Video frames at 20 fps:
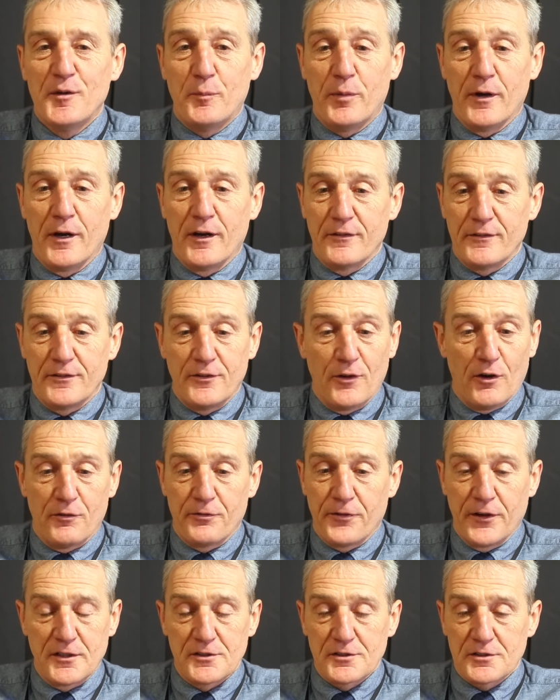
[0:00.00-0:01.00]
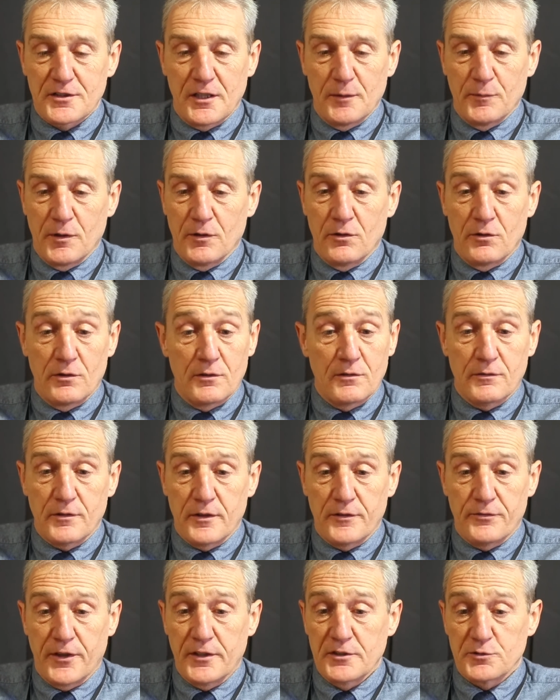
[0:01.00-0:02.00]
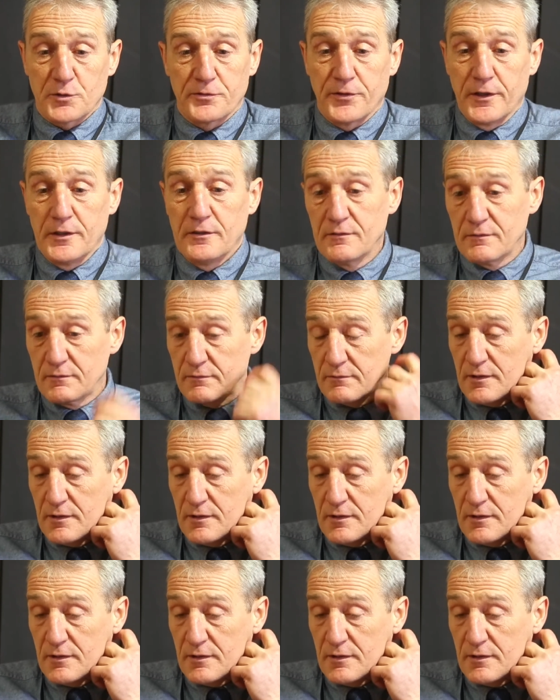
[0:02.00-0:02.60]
But no, things came along, things were fine.